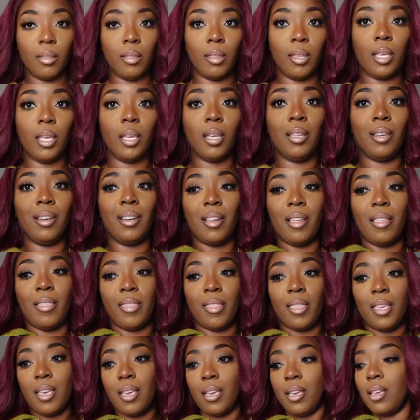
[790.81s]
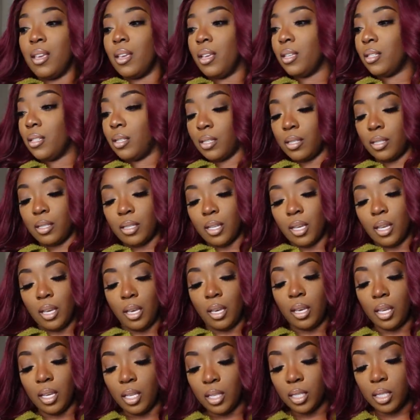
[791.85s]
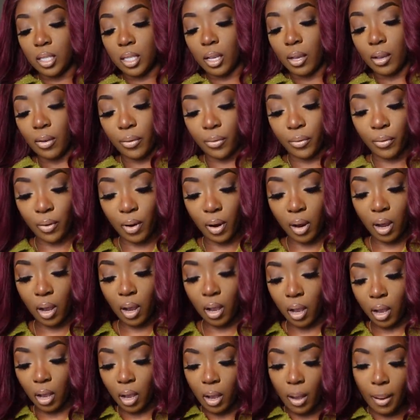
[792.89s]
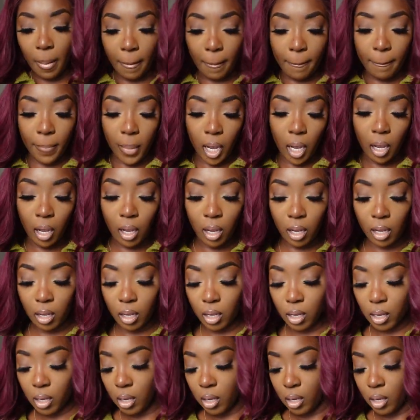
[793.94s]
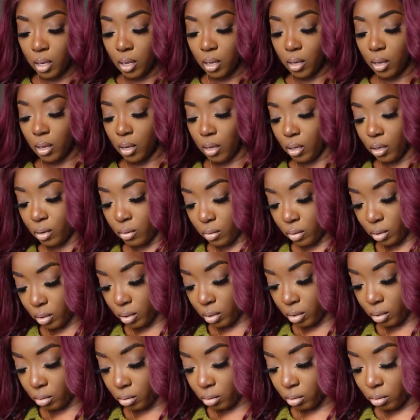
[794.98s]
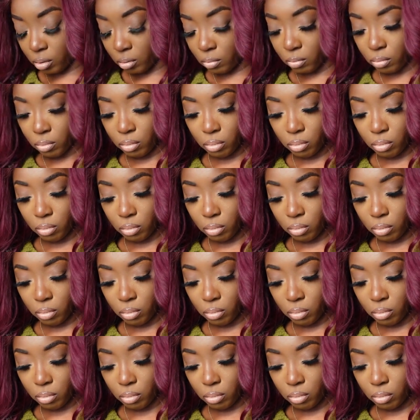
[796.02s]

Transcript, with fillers: Then this is from, where is this from?